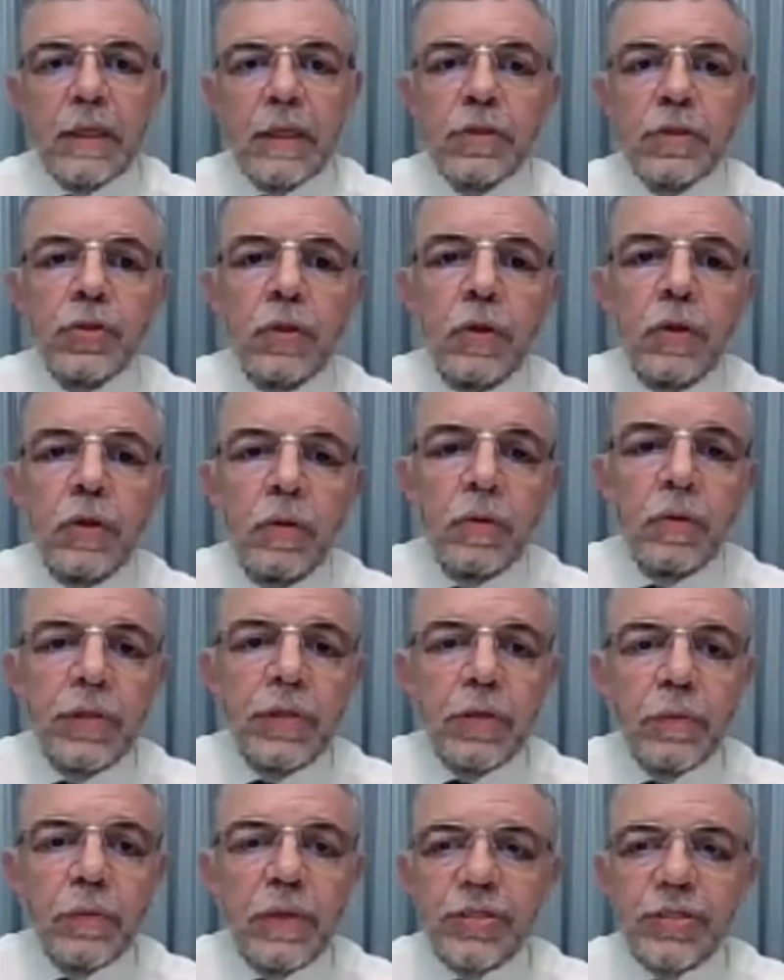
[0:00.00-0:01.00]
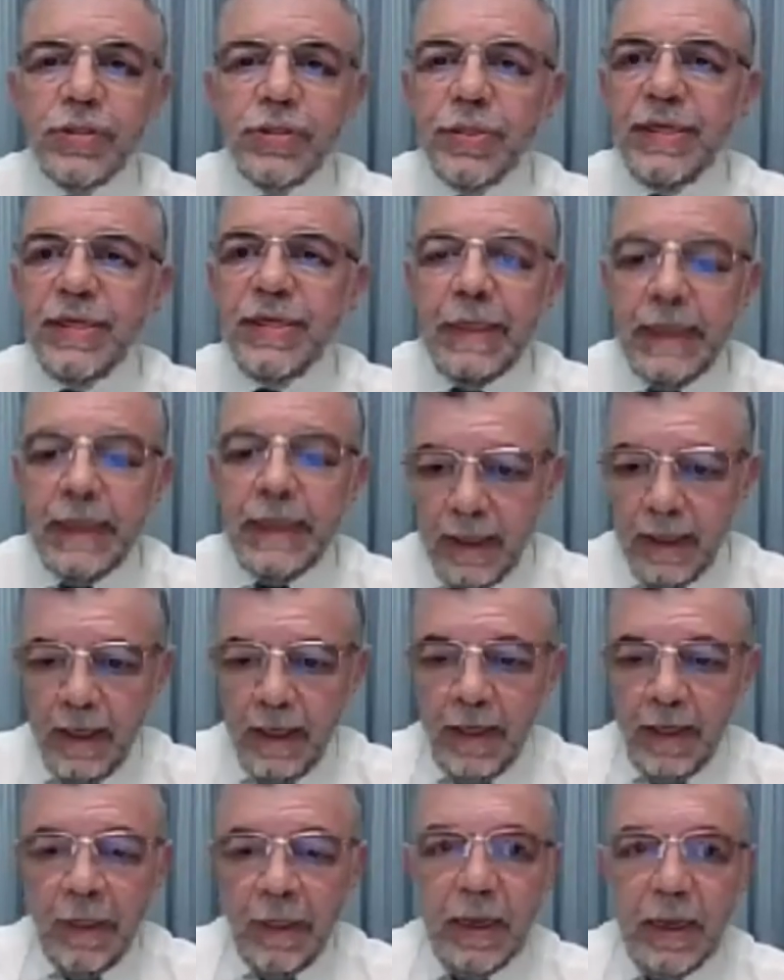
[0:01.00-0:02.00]
So the question here,
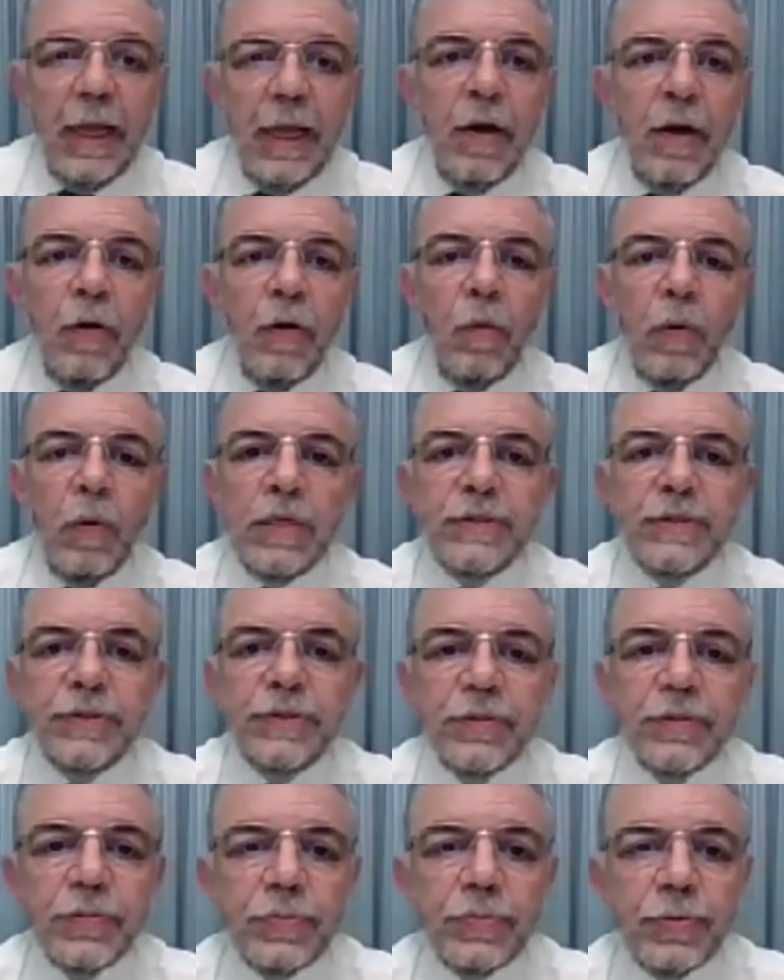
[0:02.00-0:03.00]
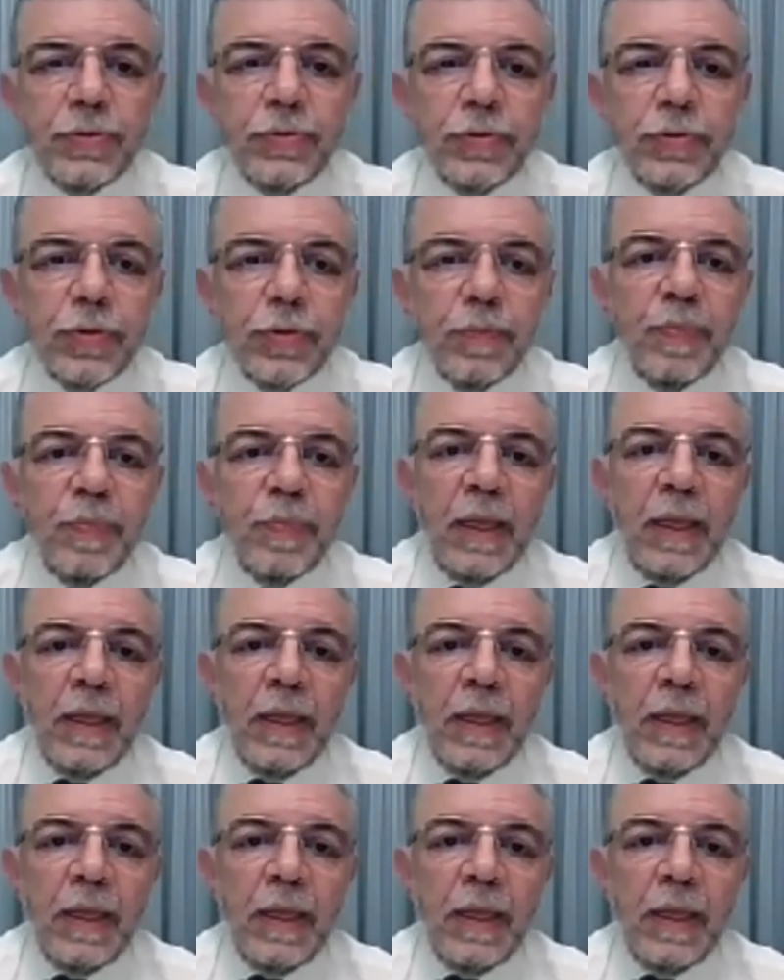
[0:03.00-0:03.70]
what to do?